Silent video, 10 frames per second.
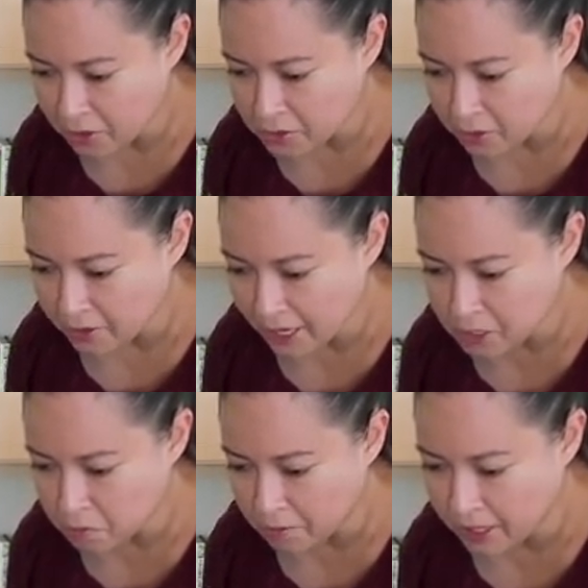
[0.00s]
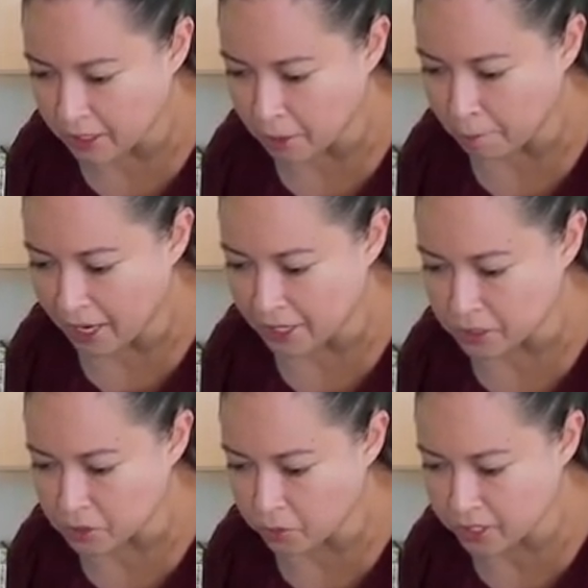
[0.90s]
So next will be to combine
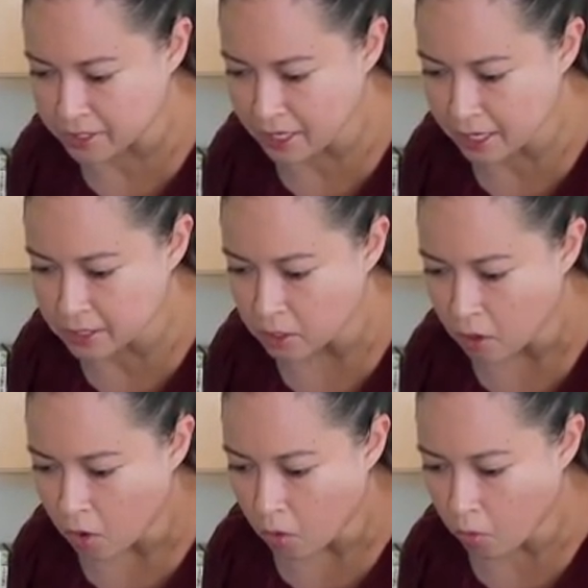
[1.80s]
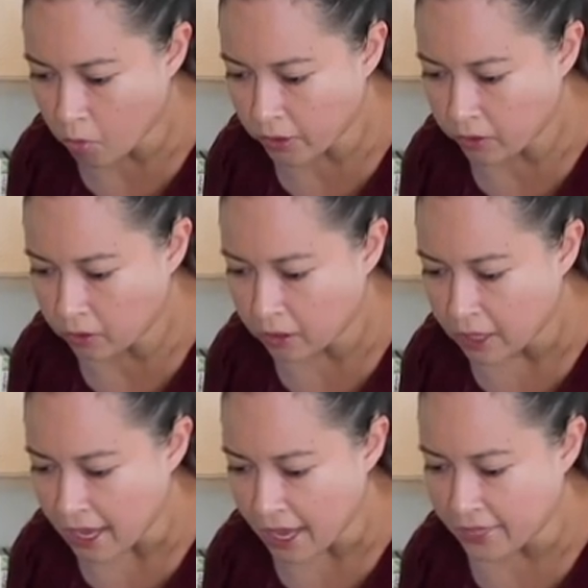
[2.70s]
soy sauce, oil,
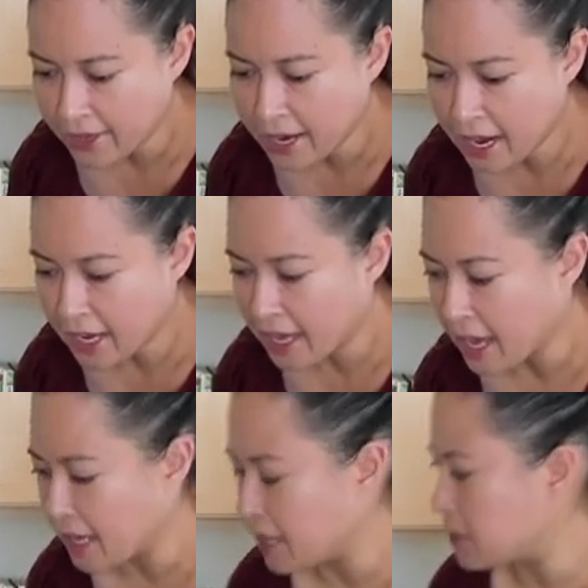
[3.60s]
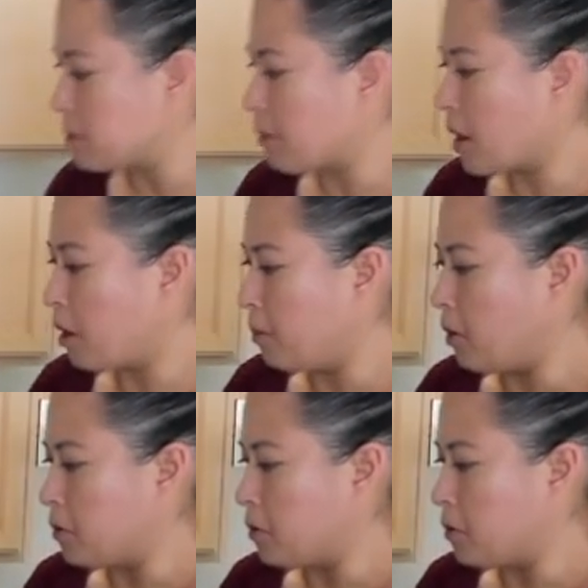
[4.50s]
and the cayenne in a small bowl.